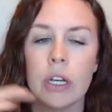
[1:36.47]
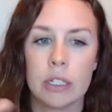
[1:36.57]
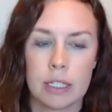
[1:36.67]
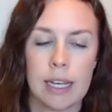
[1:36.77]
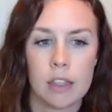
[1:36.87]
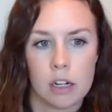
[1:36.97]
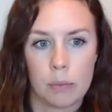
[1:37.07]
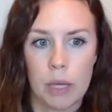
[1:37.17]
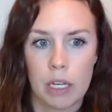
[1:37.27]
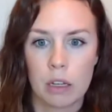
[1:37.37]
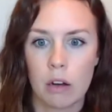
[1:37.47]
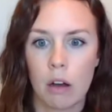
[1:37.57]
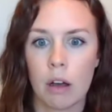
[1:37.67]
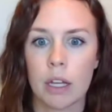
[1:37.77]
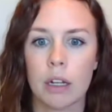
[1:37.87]
state their opinion
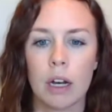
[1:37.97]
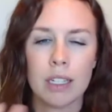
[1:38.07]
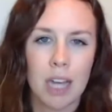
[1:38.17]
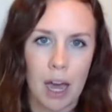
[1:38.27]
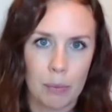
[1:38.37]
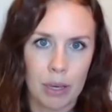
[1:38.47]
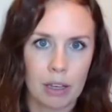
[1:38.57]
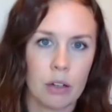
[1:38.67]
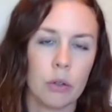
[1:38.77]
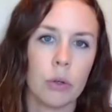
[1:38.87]
on a topic